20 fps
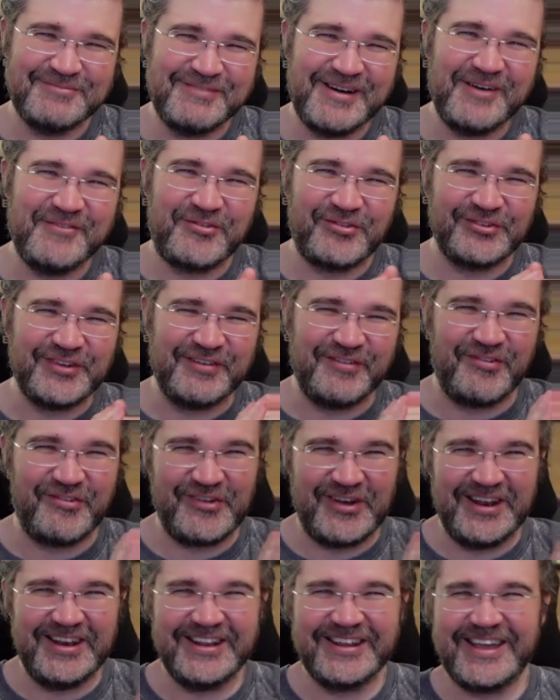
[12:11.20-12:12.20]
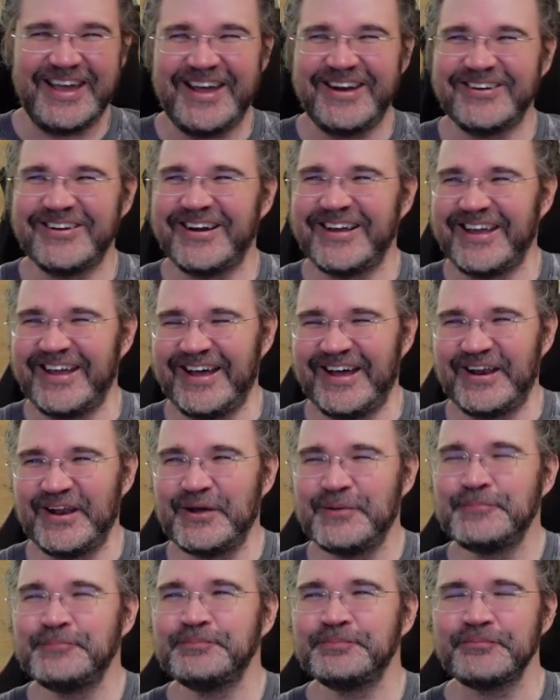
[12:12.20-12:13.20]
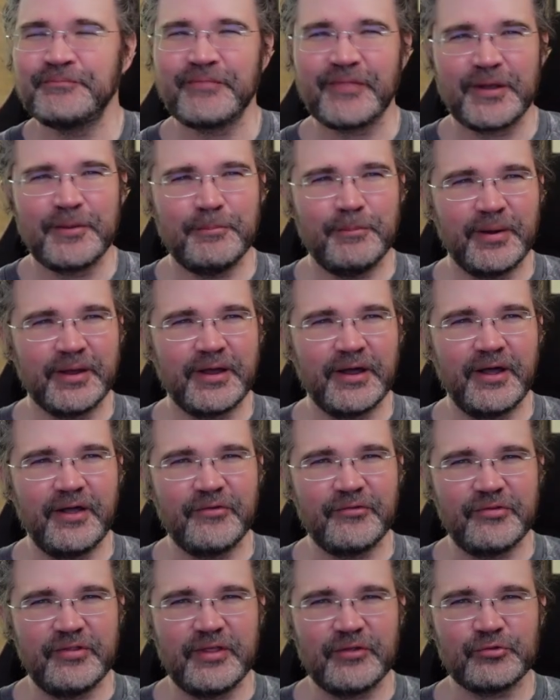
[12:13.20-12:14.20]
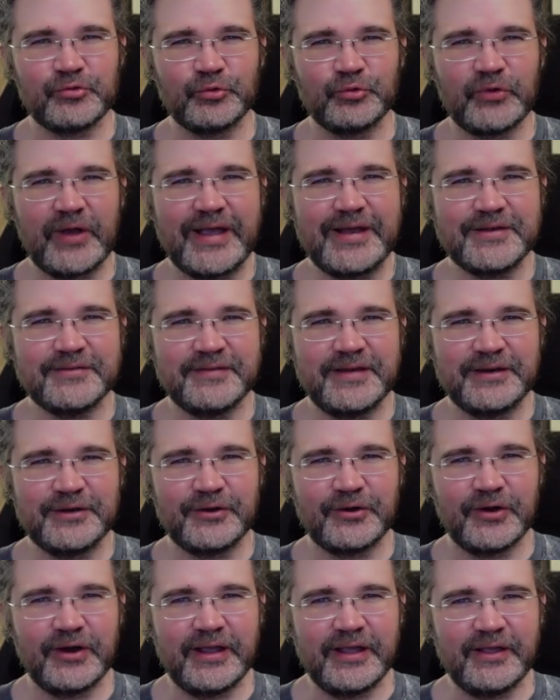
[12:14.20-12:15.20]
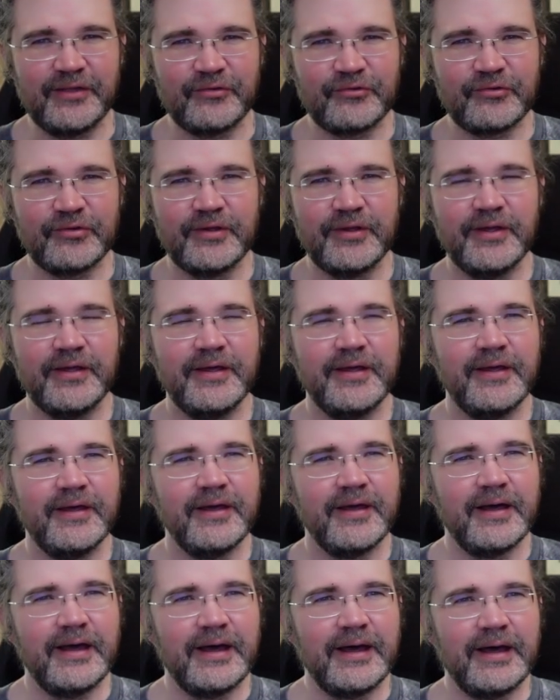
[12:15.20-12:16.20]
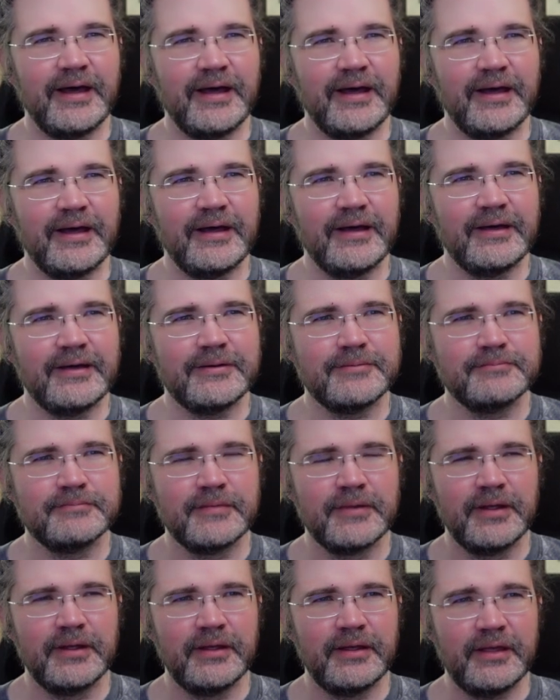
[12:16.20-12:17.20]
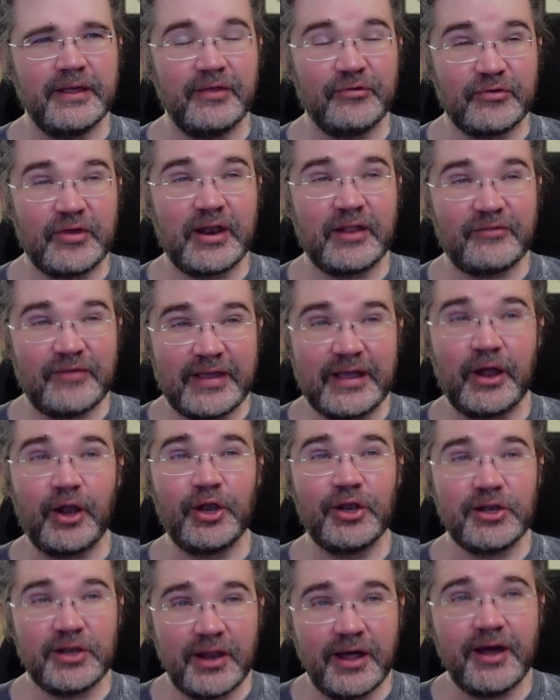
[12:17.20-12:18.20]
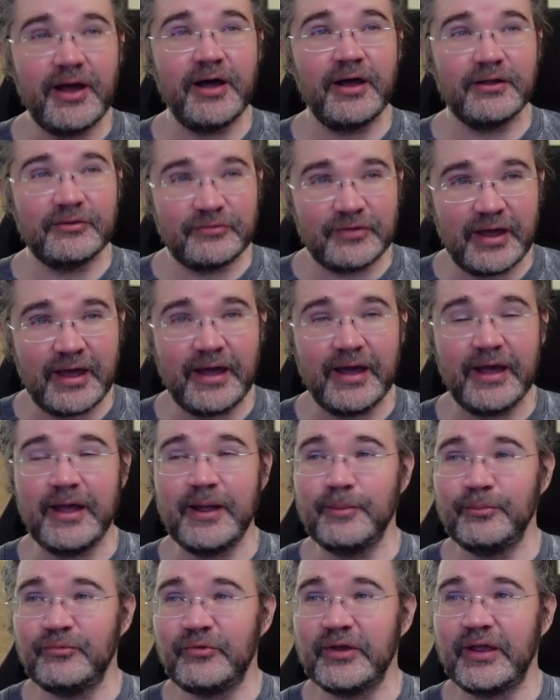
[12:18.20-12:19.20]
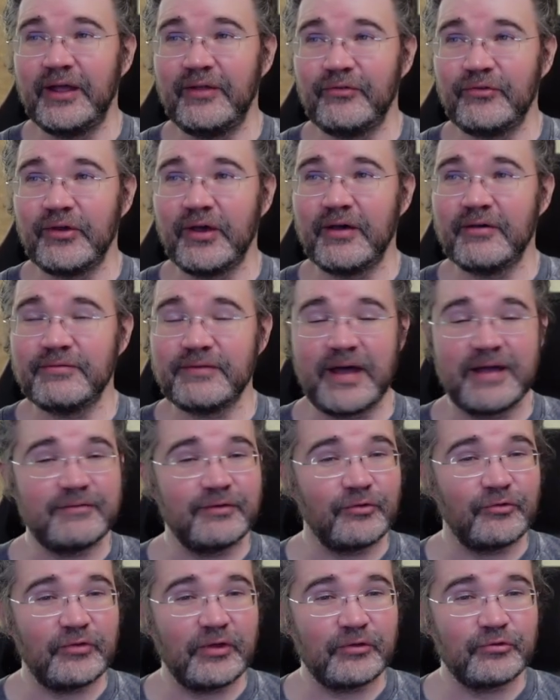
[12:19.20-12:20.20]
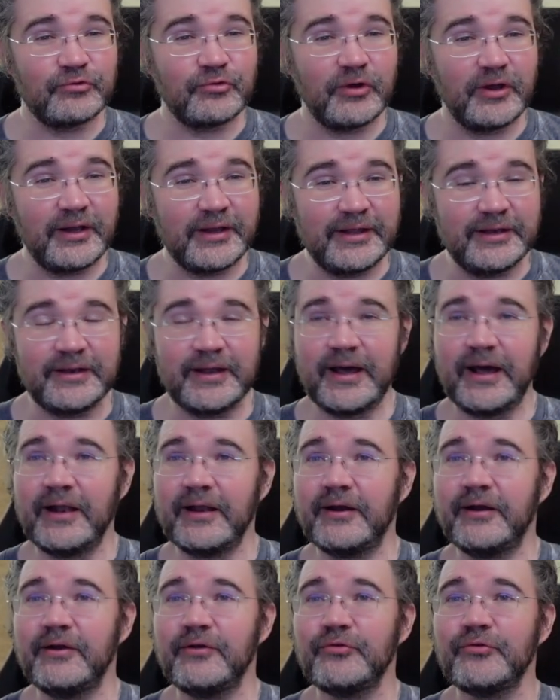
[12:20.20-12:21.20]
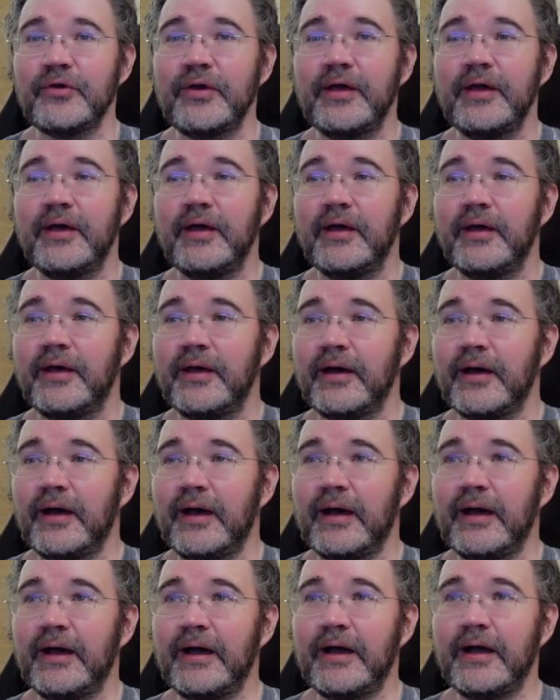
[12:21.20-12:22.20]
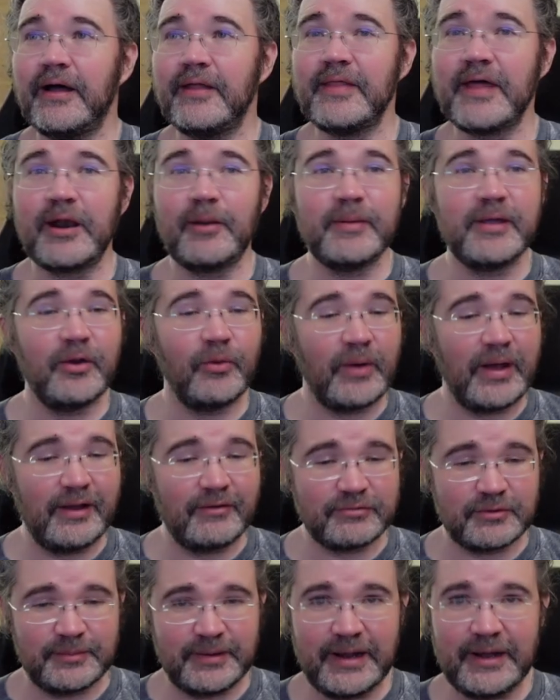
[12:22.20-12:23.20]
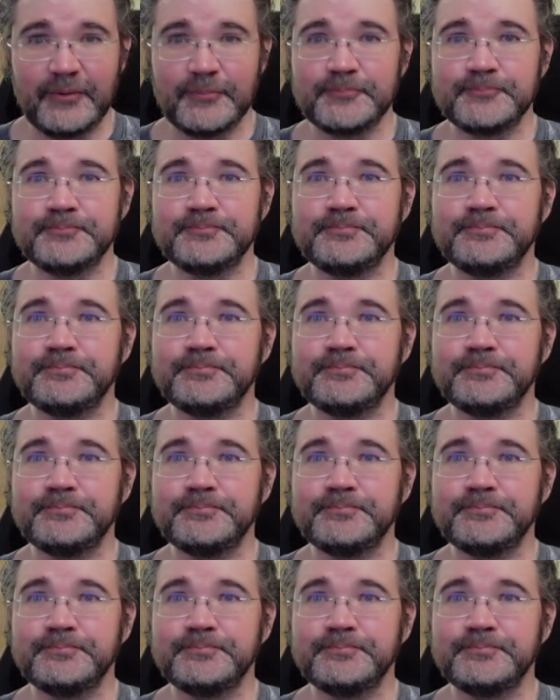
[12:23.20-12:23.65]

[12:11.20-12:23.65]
above Stephenson Indicator again, because this rate of increase uh, is going to take a long time to get to five or six trillion dollars. Uh, that'll be a while from now.